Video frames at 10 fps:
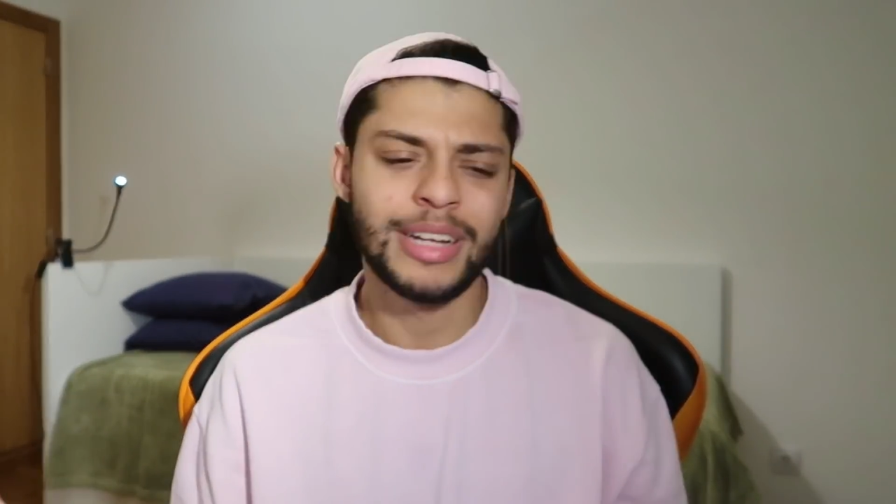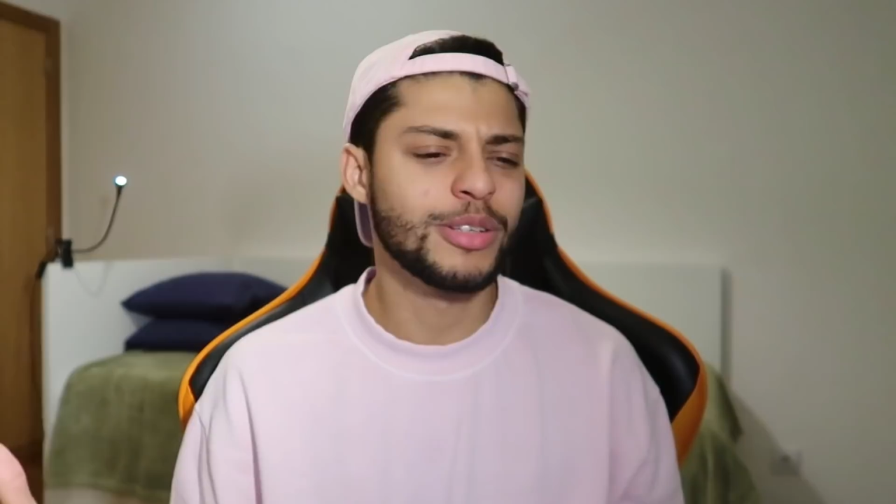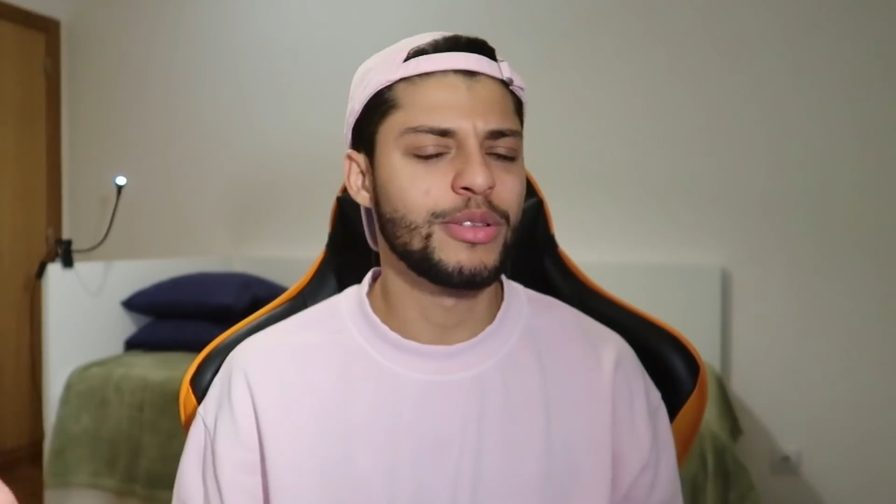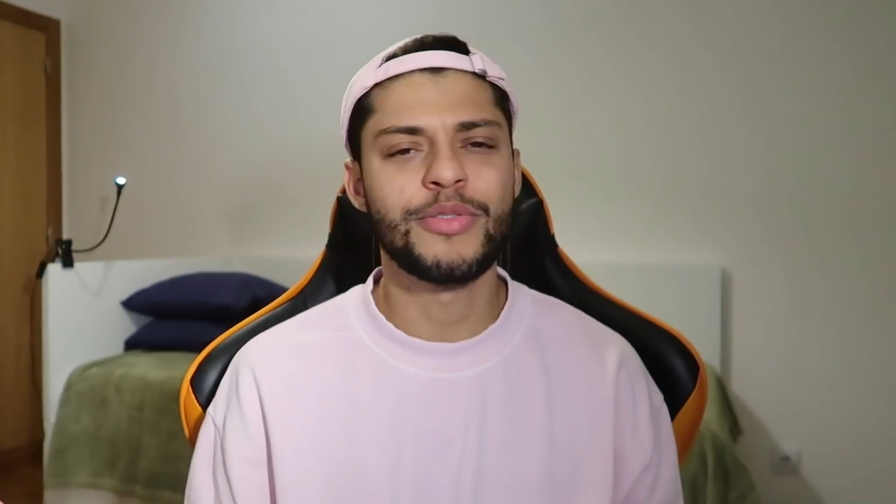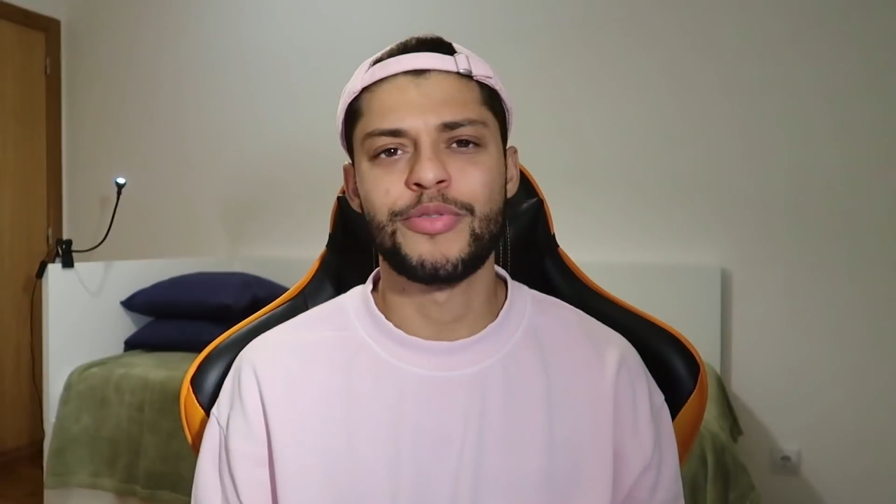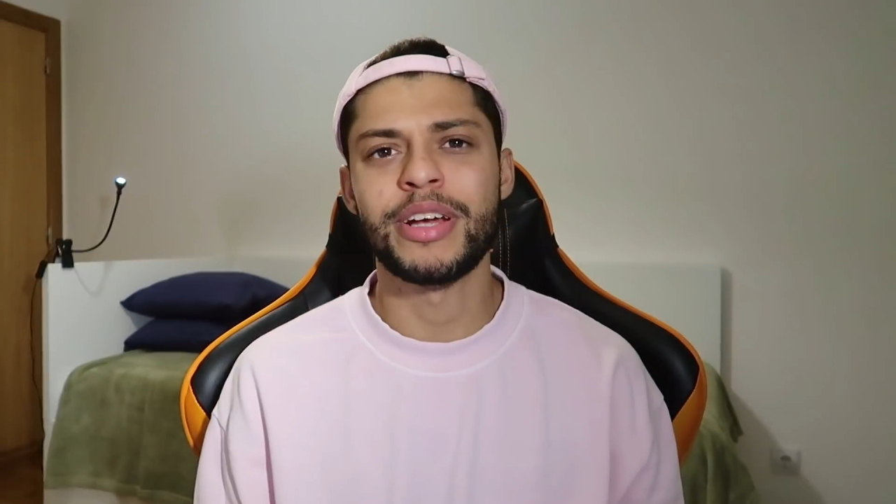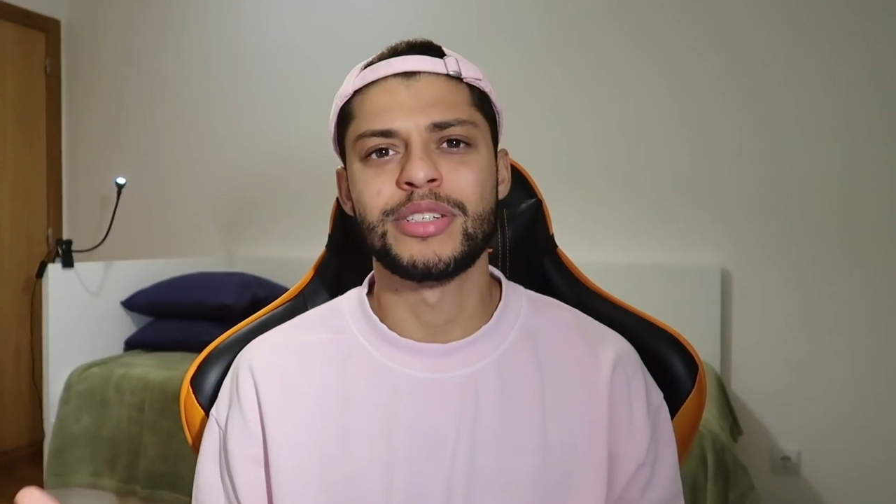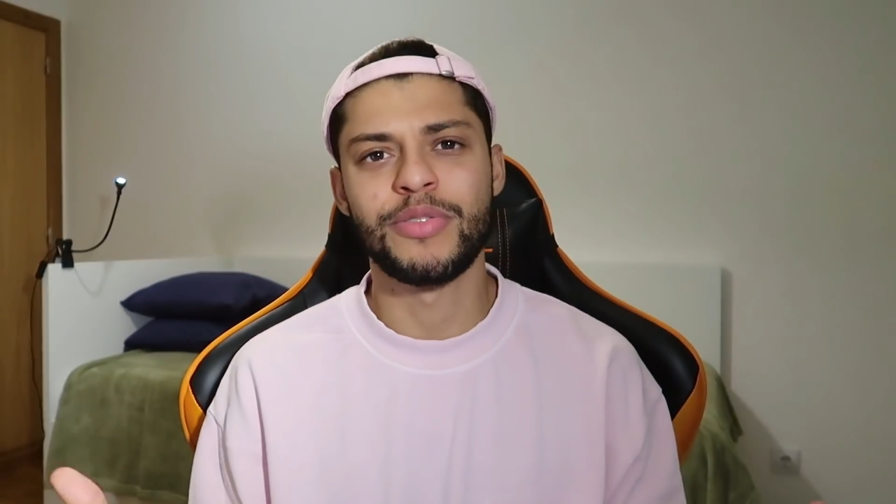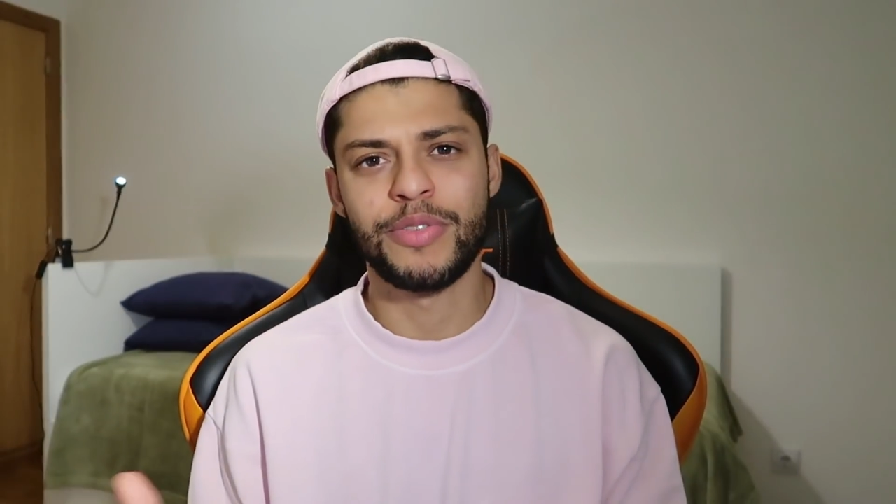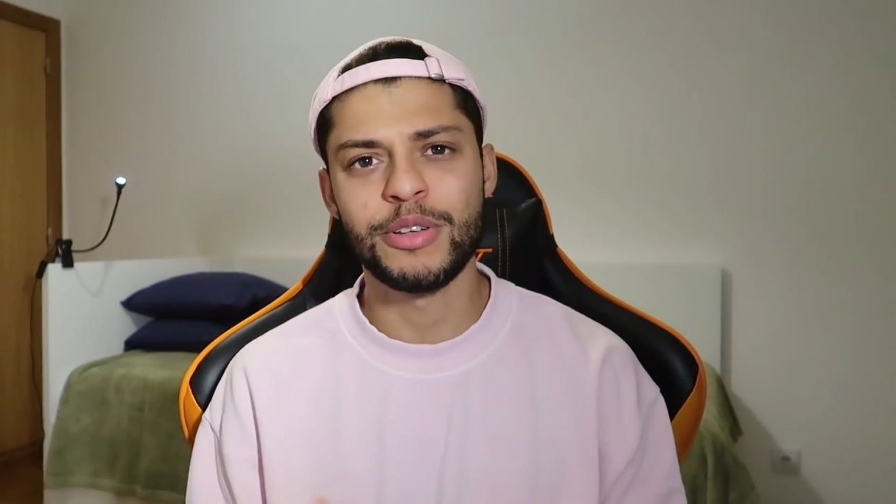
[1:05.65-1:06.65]
not to look
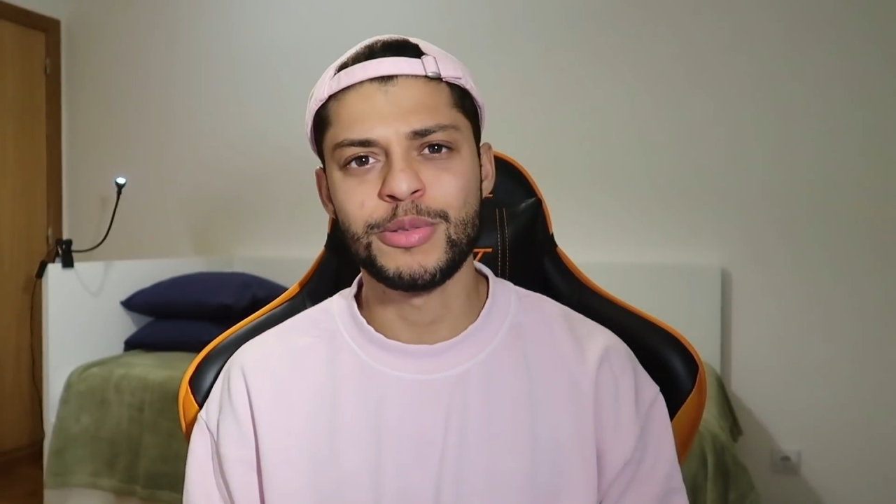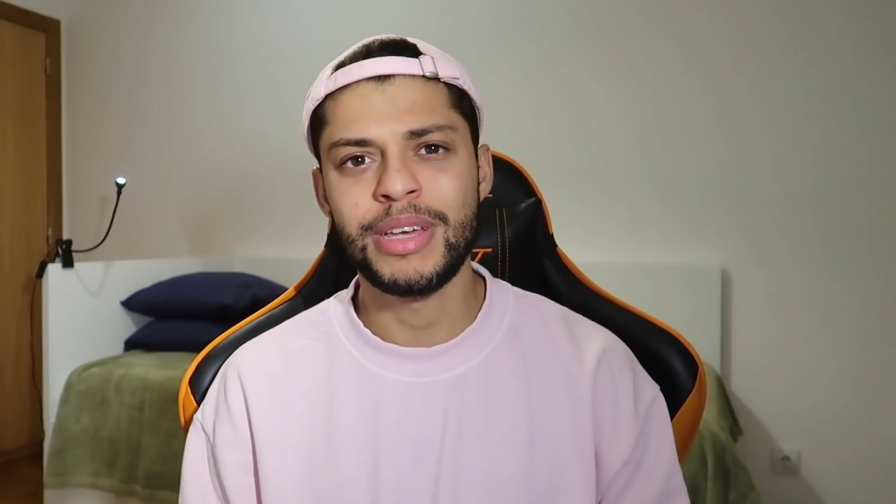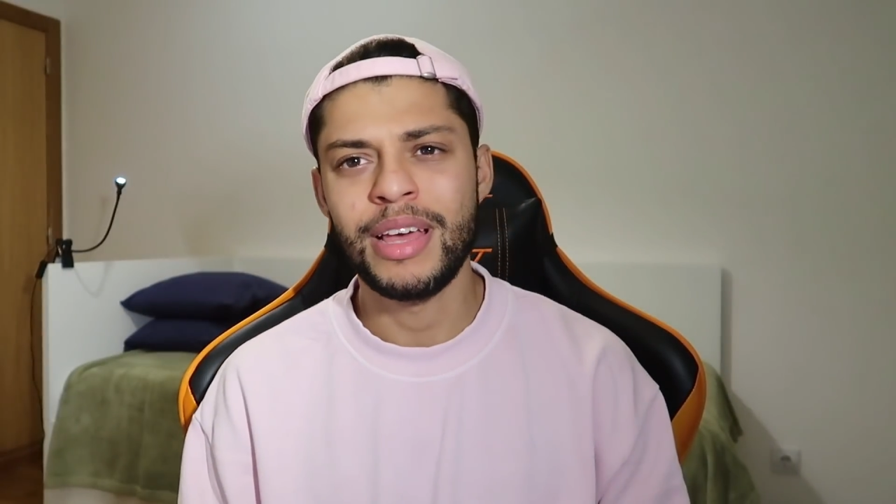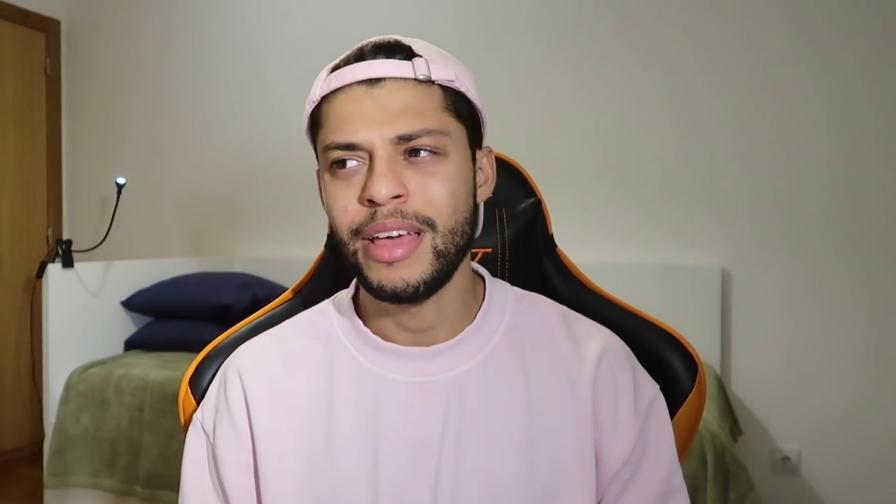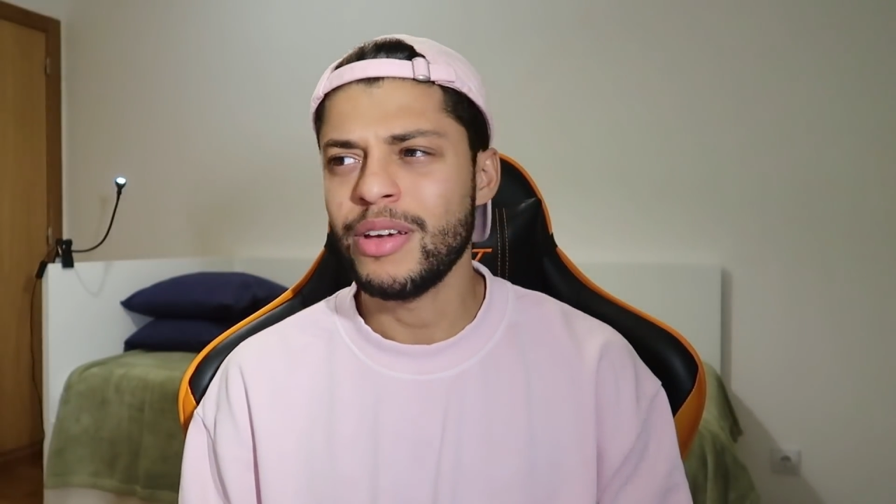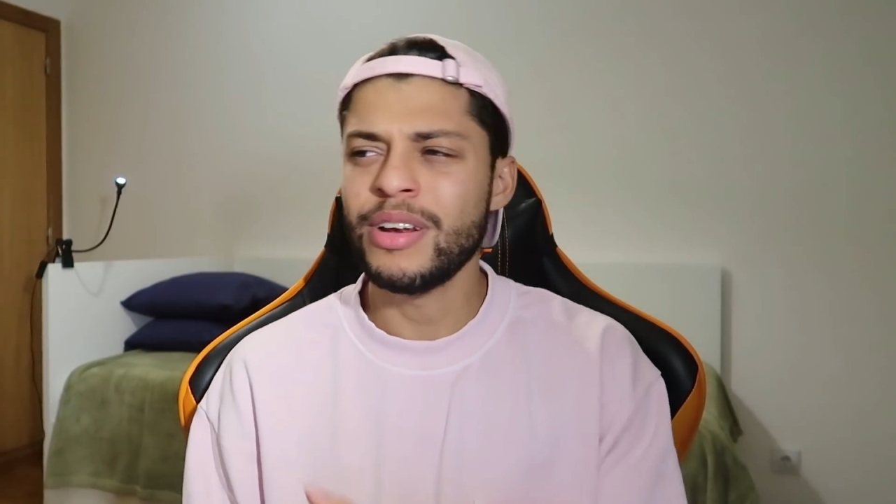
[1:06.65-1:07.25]
fresh, you feels me?